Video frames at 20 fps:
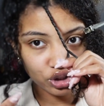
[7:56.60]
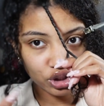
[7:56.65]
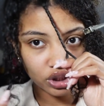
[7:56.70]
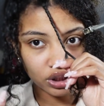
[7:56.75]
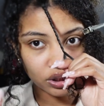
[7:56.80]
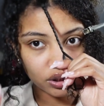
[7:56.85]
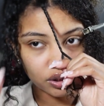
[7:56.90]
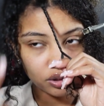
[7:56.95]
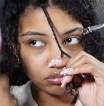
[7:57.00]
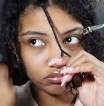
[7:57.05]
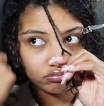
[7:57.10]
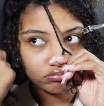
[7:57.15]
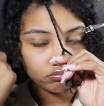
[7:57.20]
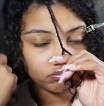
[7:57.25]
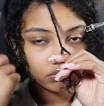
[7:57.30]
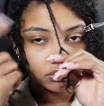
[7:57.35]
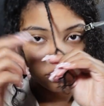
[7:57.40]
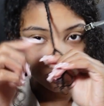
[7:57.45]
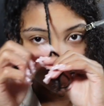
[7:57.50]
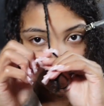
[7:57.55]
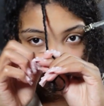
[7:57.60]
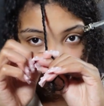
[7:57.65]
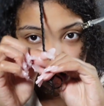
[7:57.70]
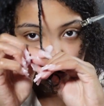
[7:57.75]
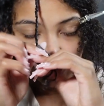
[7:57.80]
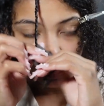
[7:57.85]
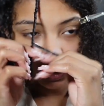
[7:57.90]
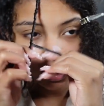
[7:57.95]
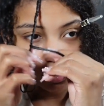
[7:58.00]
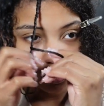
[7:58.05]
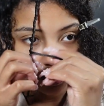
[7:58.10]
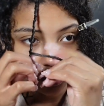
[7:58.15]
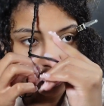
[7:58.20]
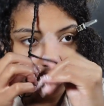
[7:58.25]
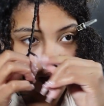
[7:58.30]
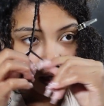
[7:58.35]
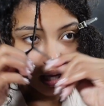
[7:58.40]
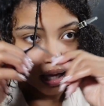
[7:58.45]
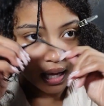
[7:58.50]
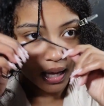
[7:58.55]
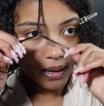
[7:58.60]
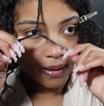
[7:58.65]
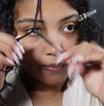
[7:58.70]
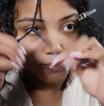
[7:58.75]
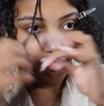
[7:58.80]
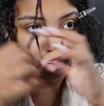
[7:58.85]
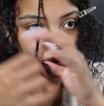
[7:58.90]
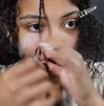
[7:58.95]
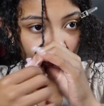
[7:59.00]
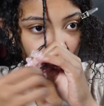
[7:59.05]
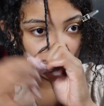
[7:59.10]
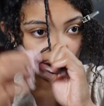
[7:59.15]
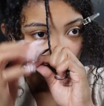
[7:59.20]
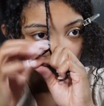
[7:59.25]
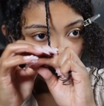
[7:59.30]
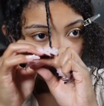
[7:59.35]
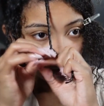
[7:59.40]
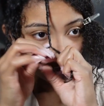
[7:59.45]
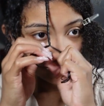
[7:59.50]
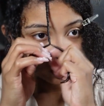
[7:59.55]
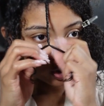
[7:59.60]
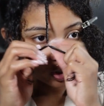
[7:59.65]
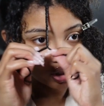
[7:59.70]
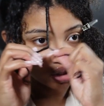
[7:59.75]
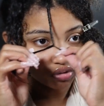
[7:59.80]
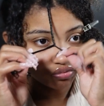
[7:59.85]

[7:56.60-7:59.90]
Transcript: just, they shrink. You just want to make sure it's